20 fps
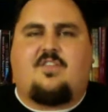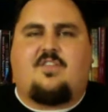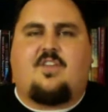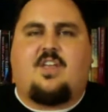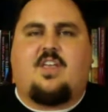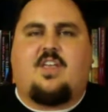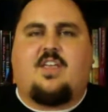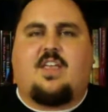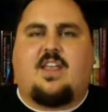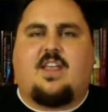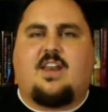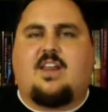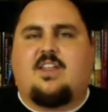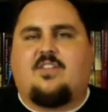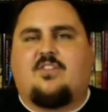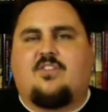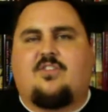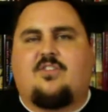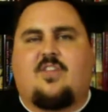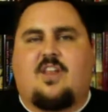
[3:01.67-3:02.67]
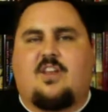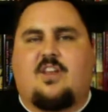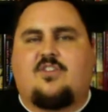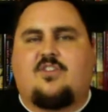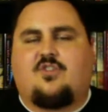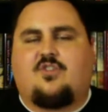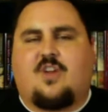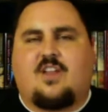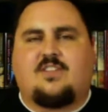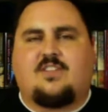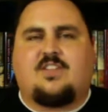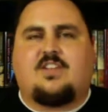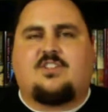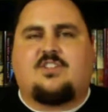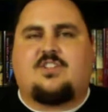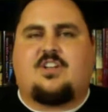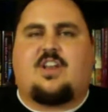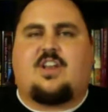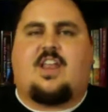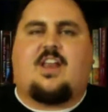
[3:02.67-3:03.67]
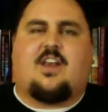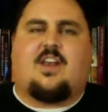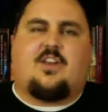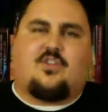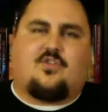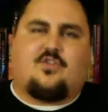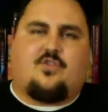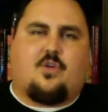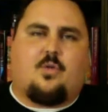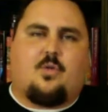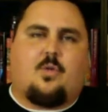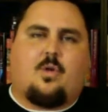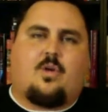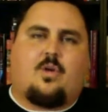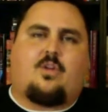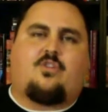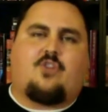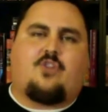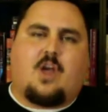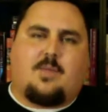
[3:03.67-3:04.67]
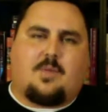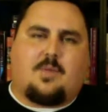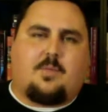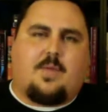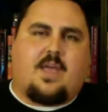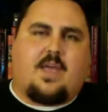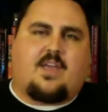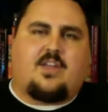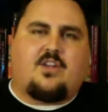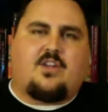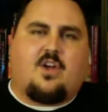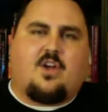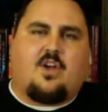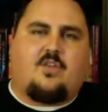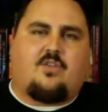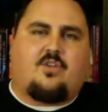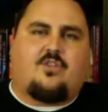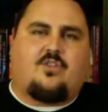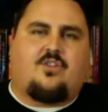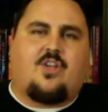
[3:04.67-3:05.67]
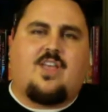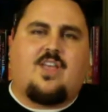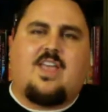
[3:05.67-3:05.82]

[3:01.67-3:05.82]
in his transition and in his footwork, dropping back in coverage.